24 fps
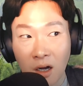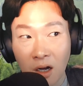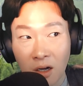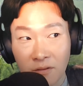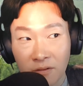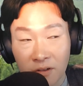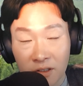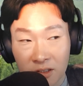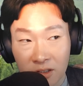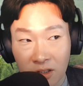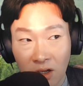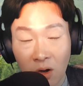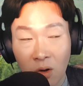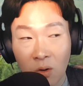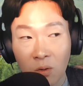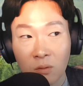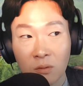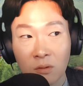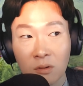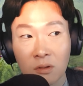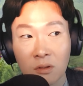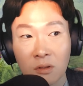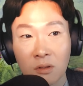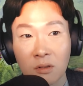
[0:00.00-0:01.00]
his
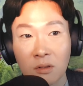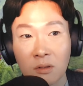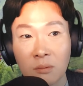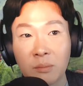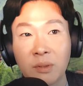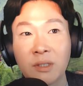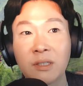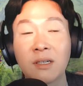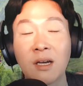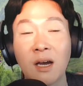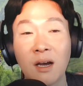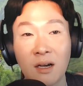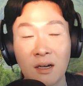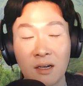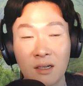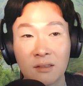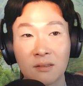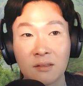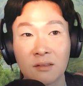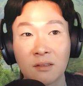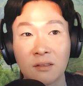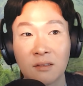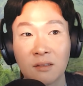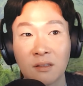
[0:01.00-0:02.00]
own,
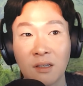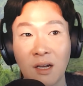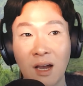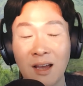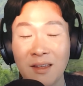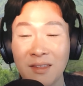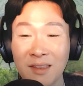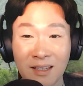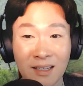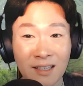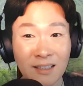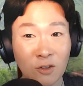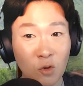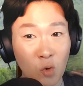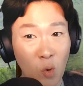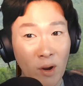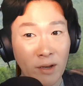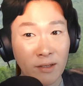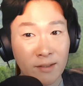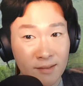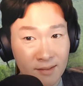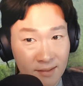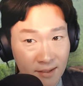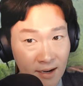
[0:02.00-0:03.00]
because I think it's
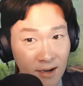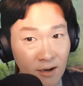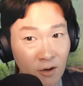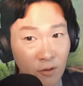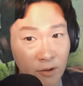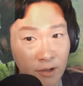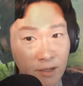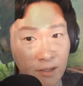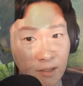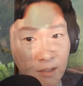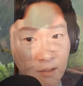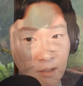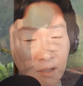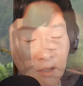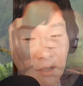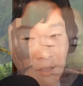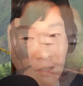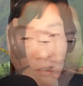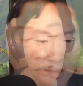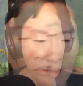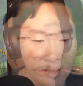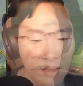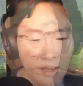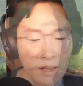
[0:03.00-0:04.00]
quite scary.
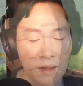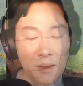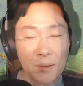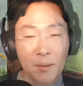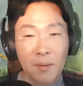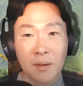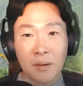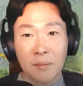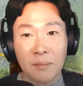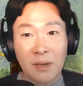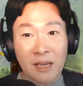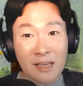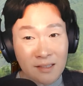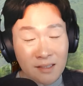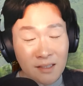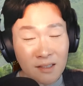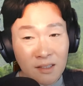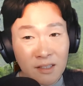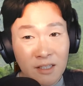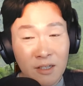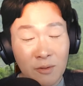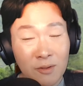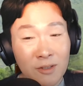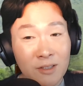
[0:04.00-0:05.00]

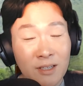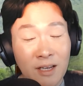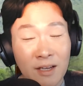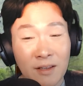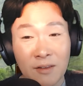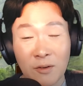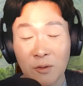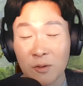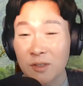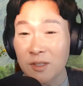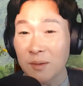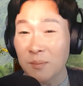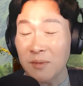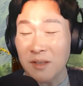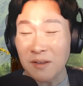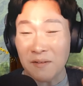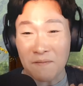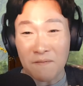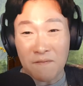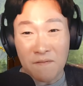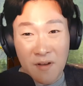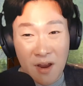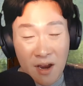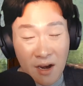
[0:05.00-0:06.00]
Basically, he was saying there was
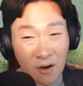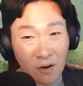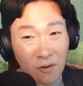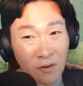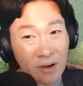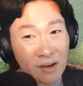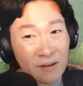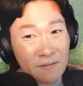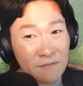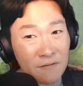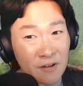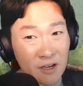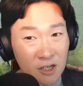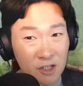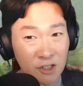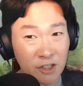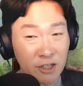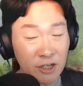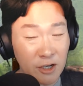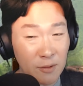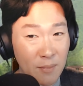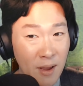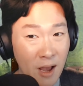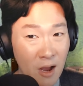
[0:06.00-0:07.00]
something very
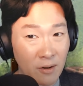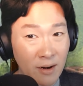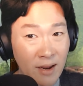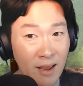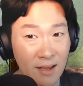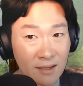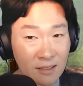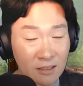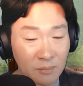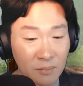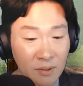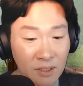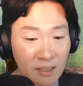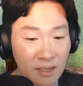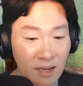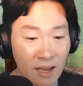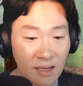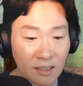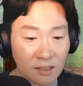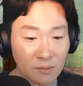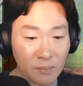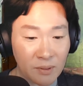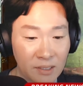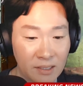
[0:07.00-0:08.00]
fishy about
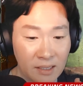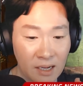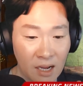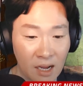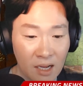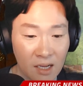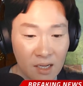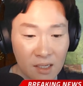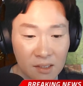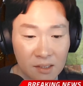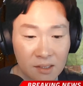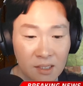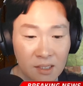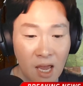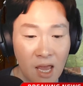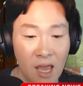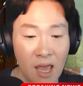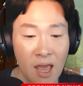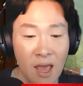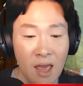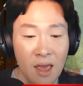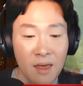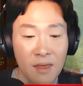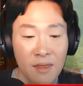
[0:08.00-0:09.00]
SBS because
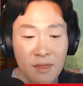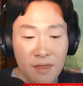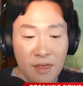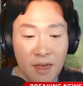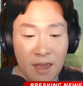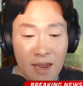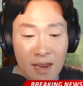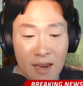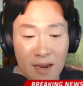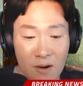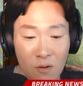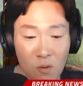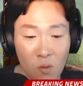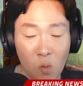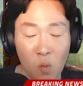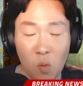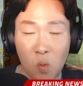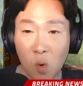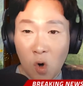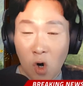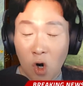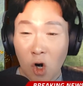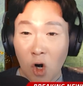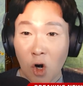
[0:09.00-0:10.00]
they
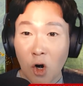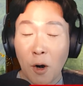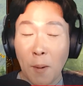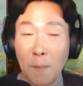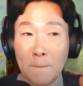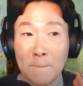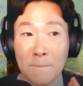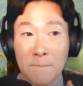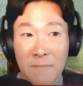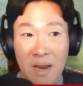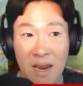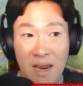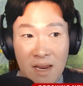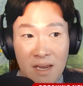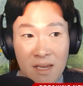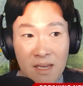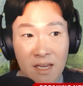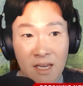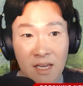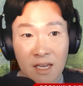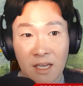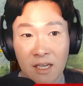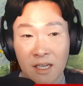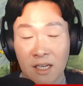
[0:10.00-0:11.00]
were
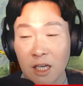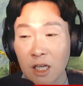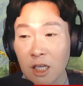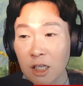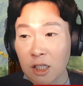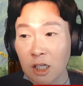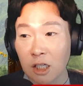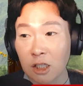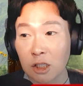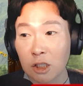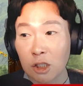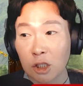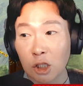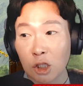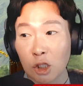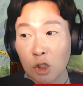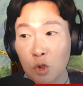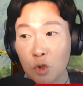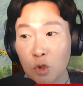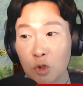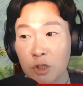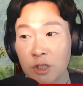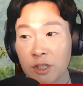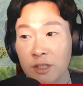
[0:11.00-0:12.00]
making
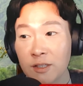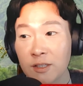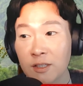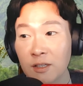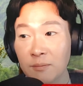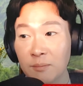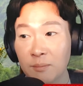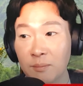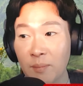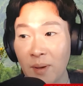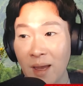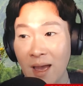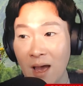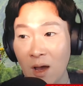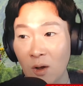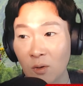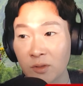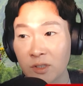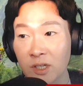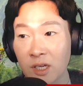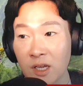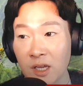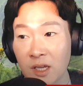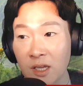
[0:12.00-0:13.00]
conclusions
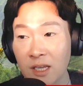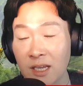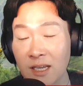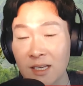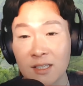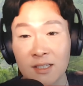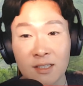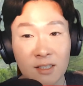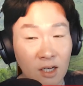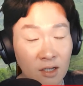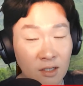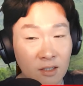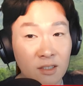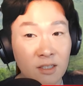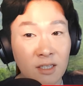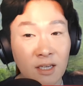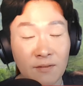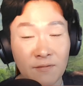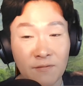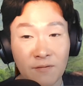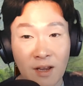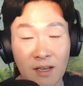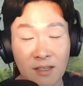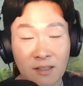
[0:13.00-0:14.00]
about his son's
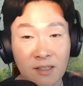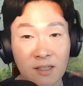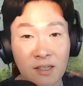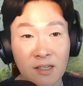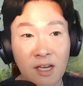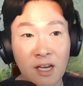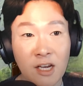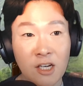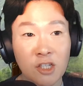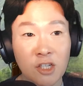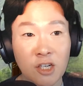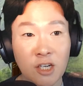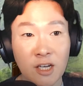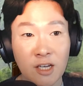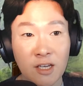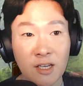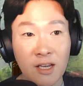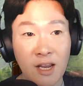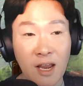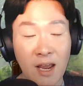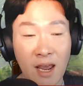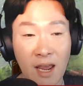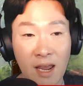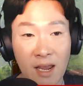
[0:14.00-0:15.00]
investigation and
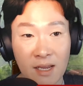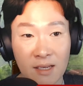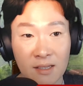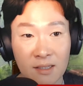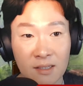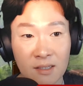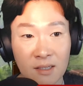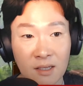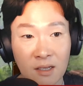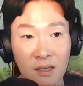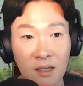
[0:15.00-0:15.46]
case